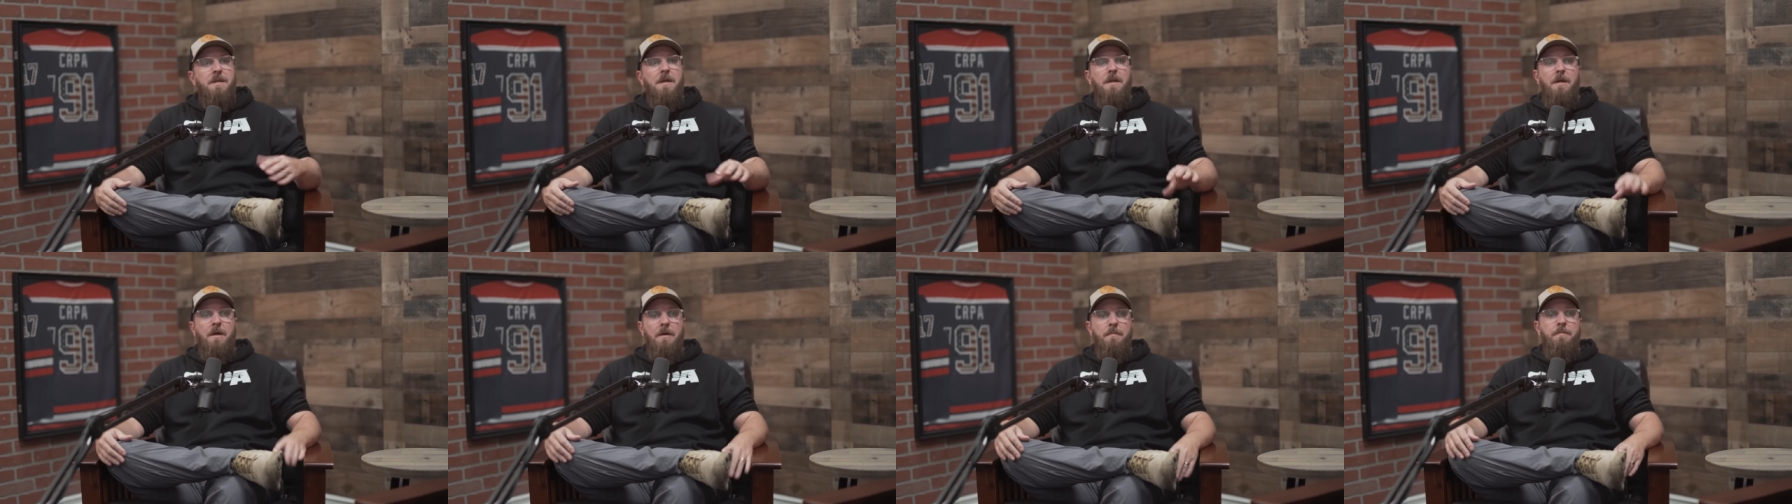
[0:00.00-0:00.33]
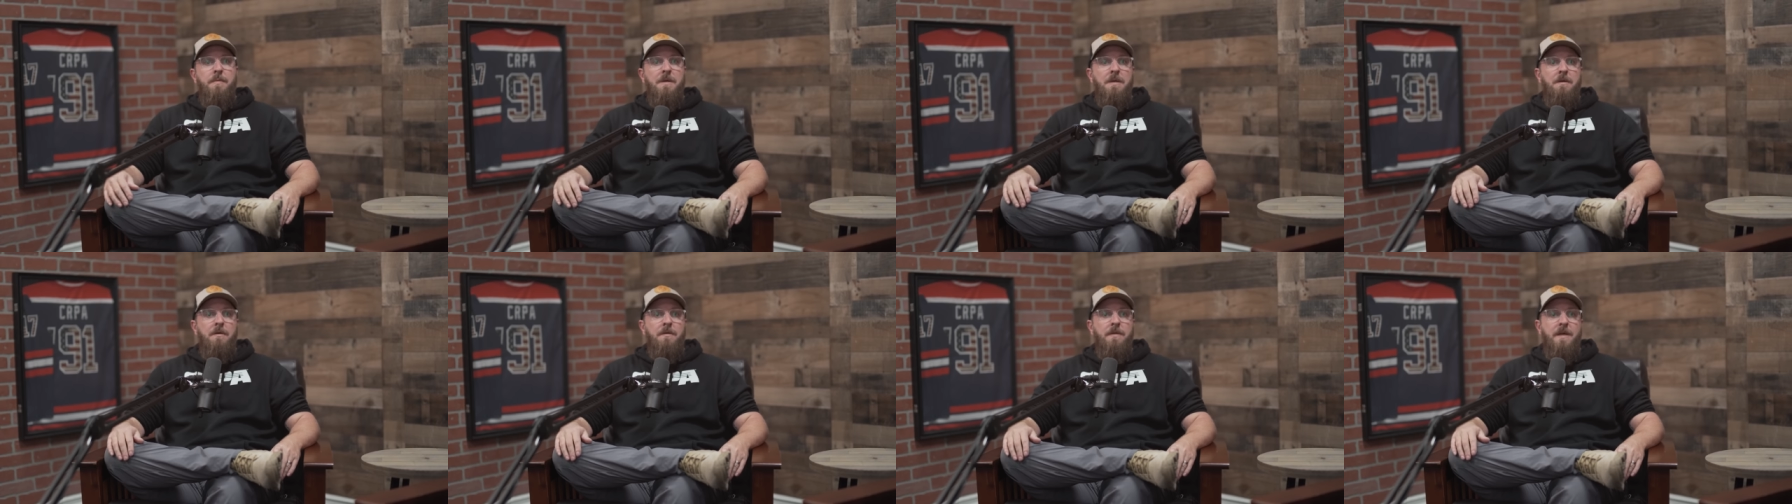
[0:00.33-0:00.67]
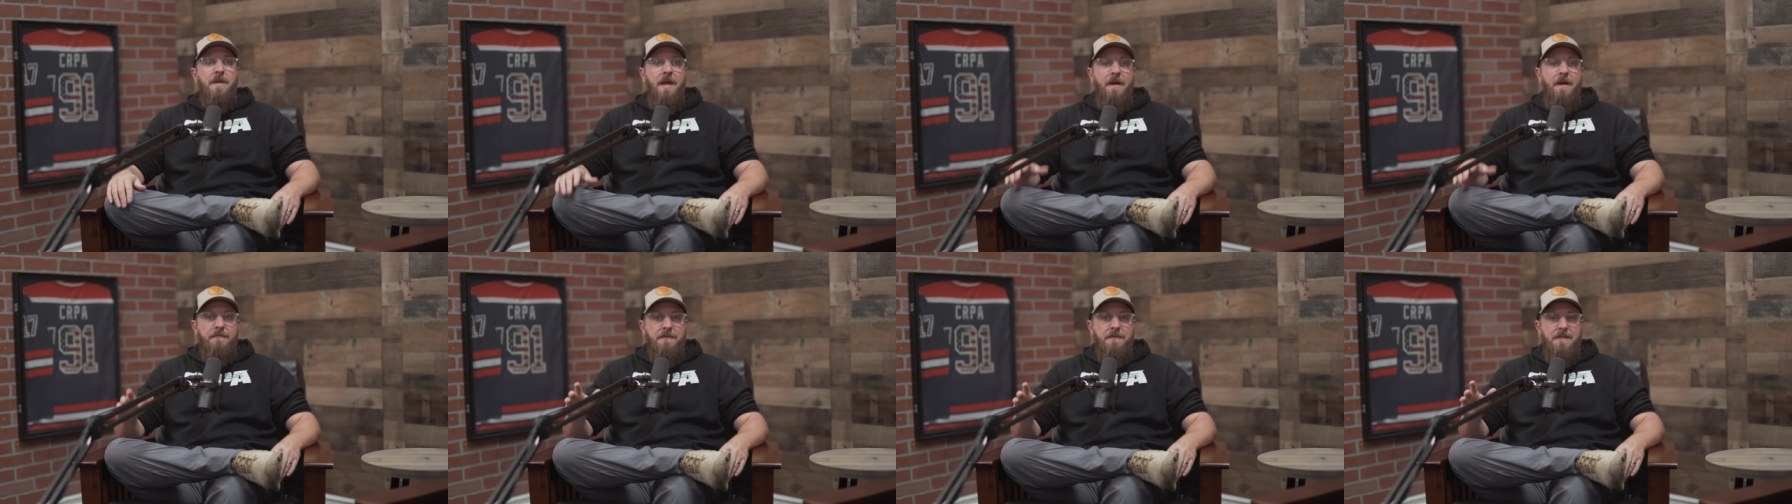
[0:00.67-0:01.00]
going to appeal.
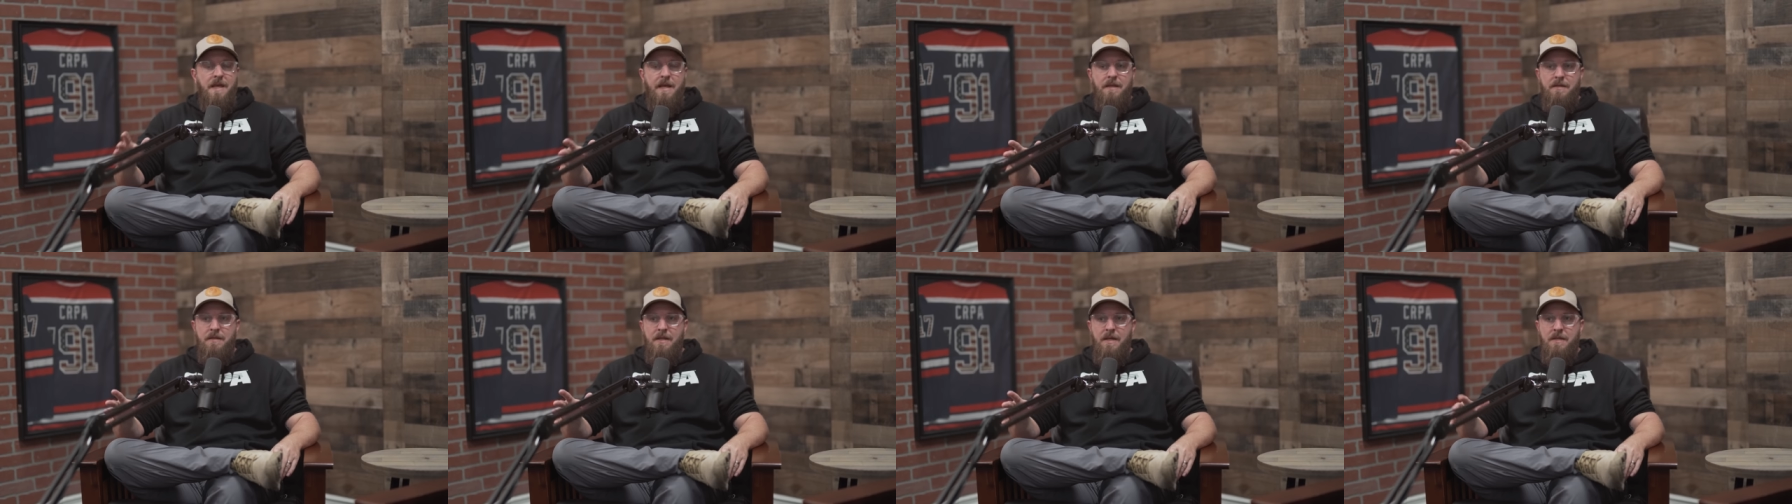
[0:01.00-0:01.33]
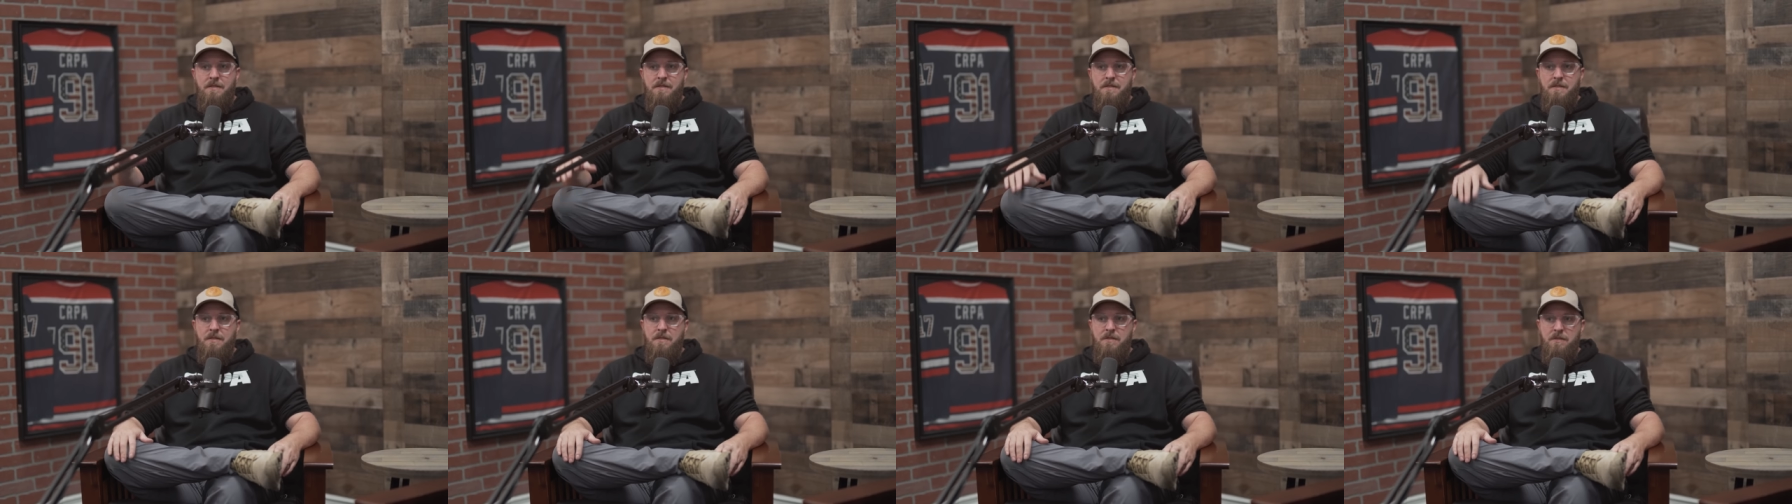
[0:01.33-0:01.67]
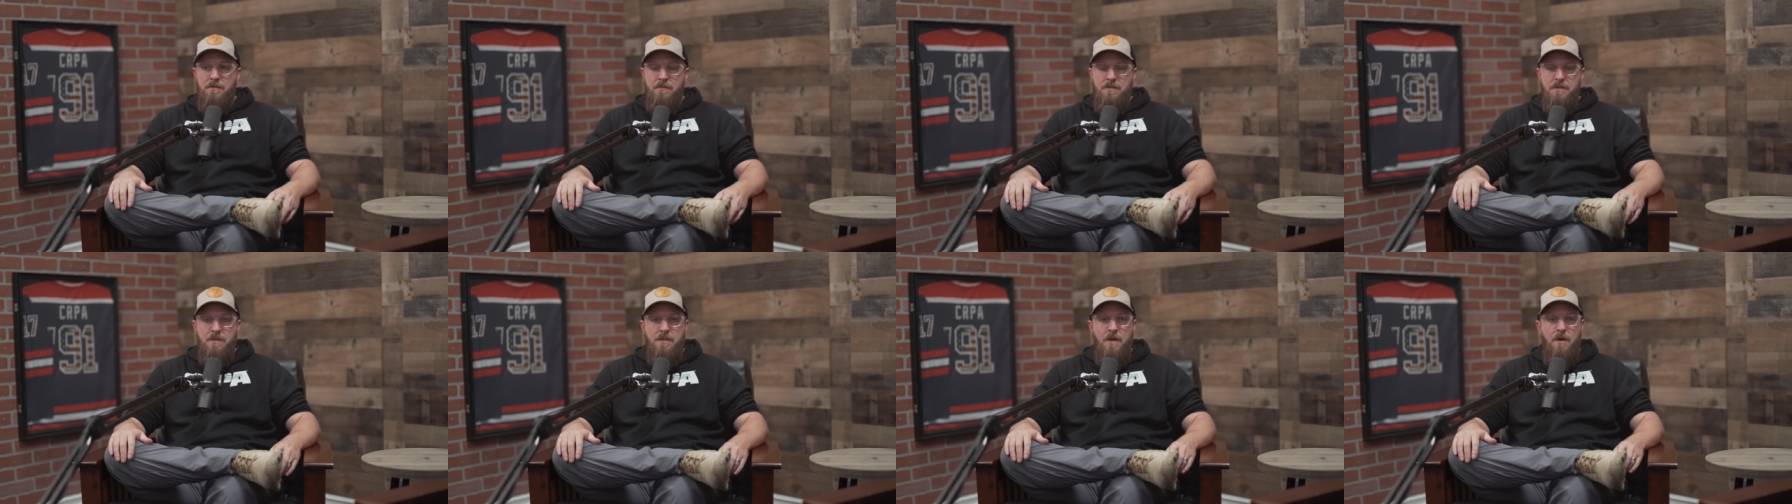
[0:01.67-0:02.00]
They have ten days to
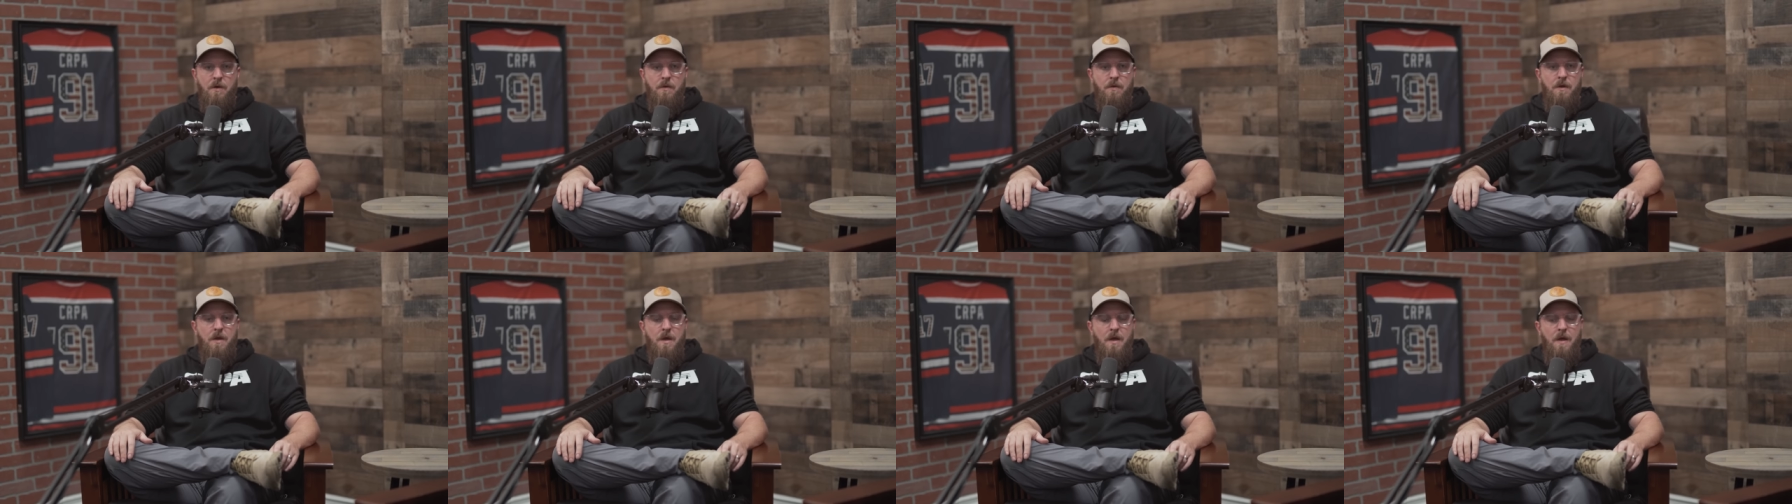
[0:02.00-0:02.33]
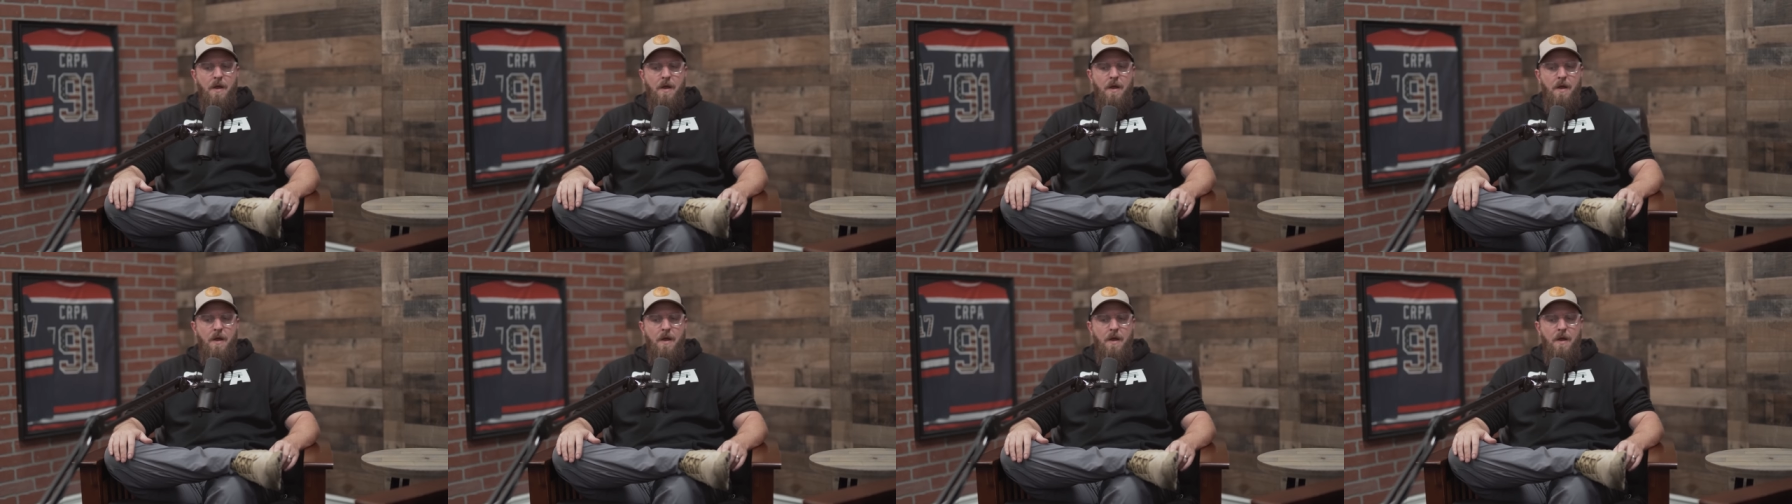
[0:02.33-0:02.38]
do so.